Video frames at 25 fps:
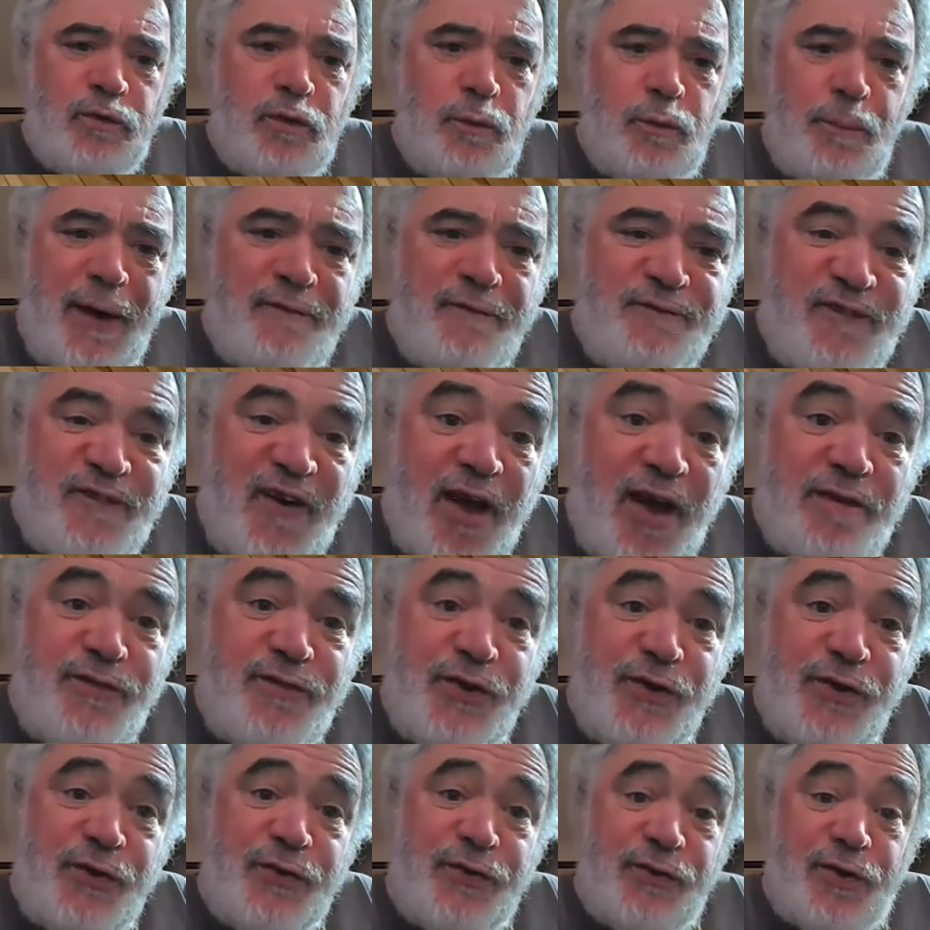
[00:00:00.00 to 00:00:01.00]
was about
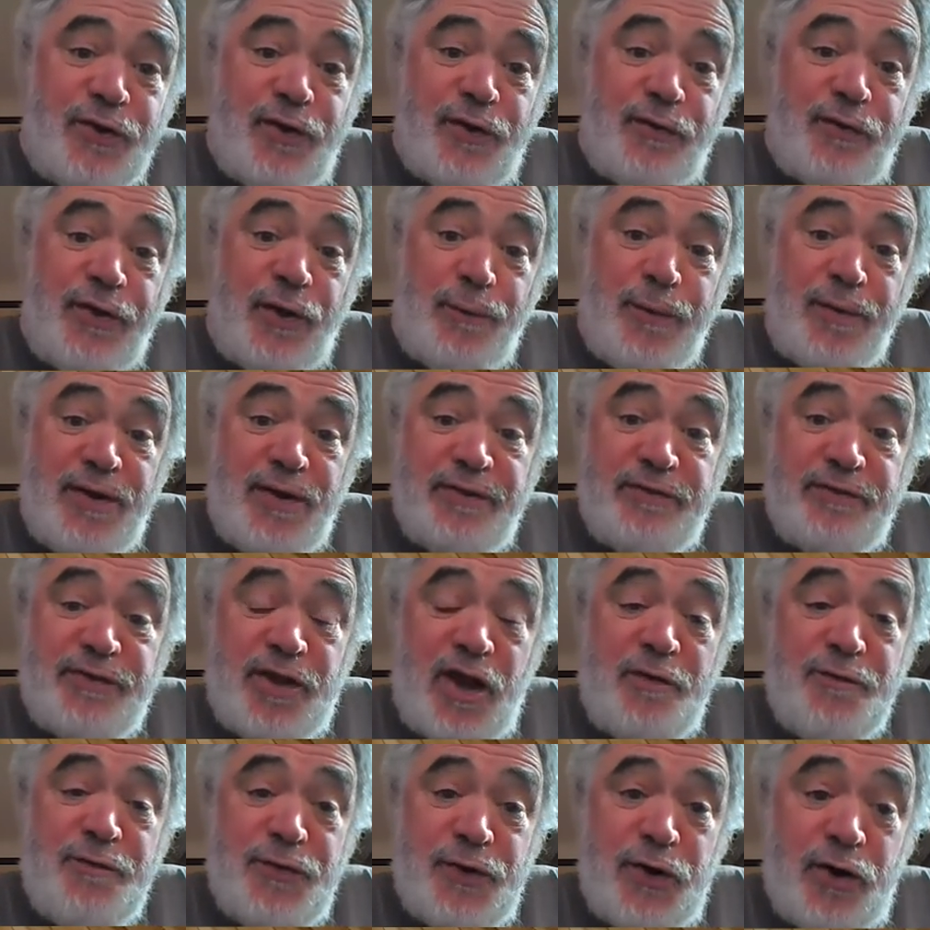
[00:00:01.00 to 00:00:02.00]
five years ago that we
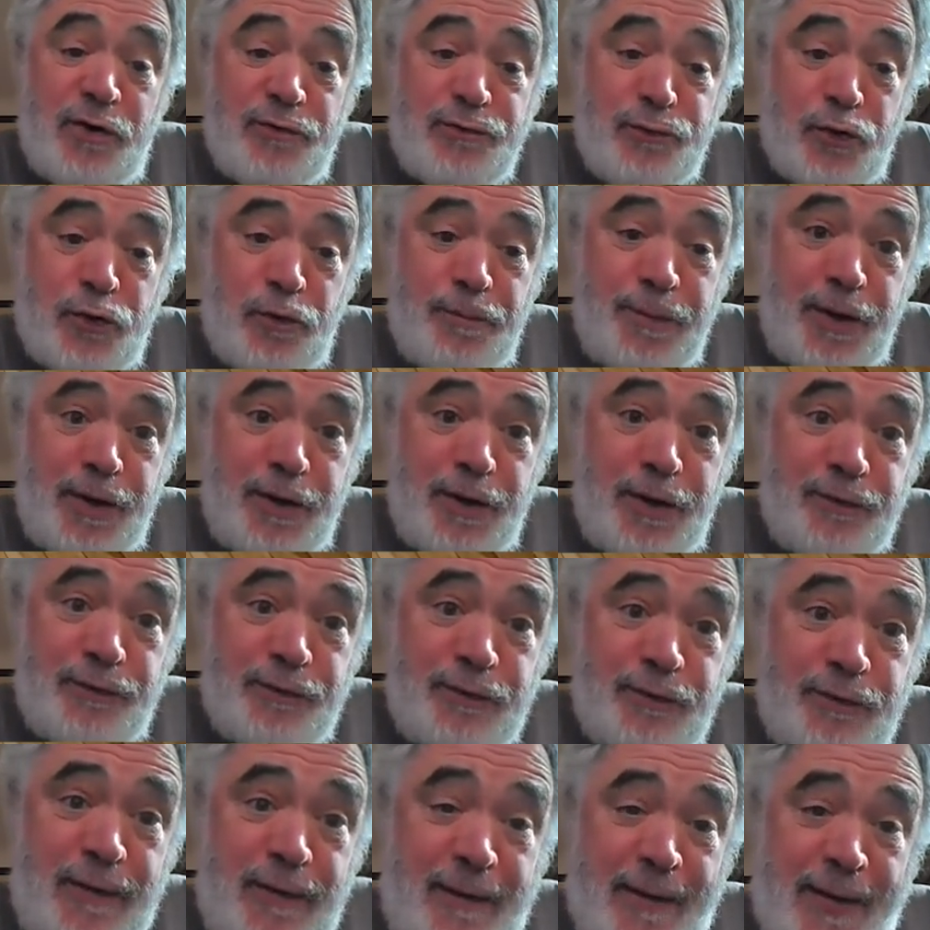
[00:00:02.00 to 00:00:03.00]
discovered our
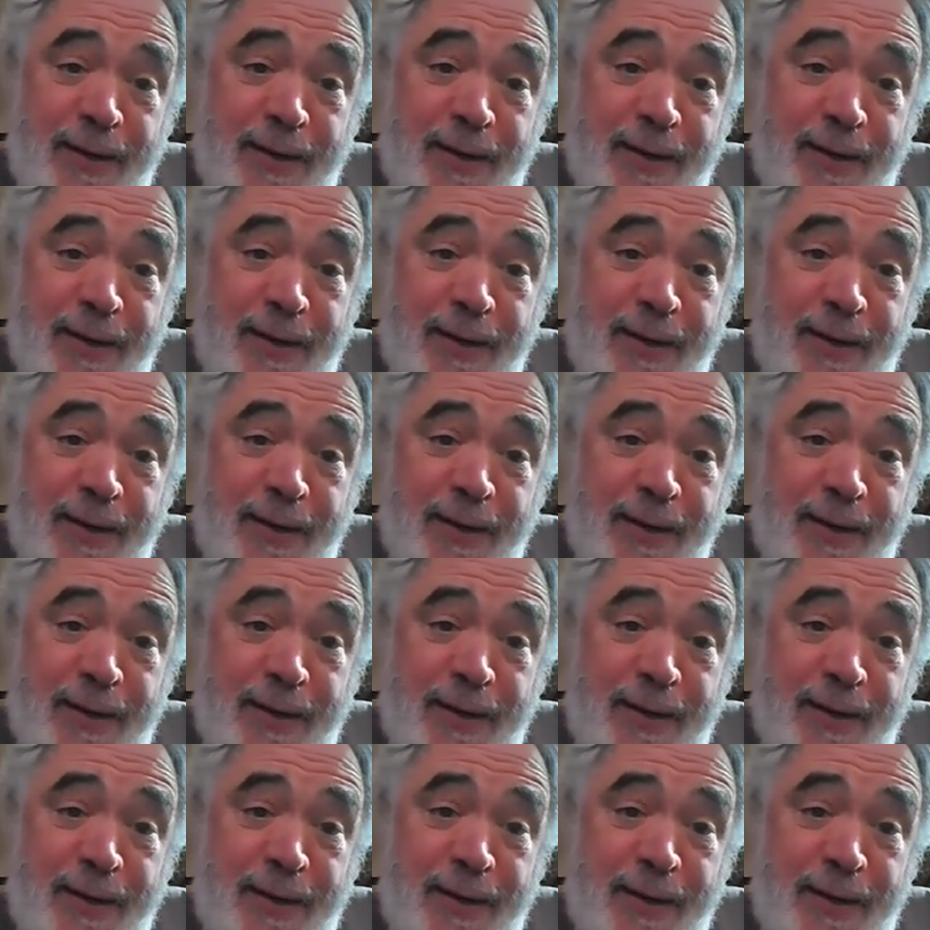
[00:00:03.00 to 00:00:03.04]
forebears.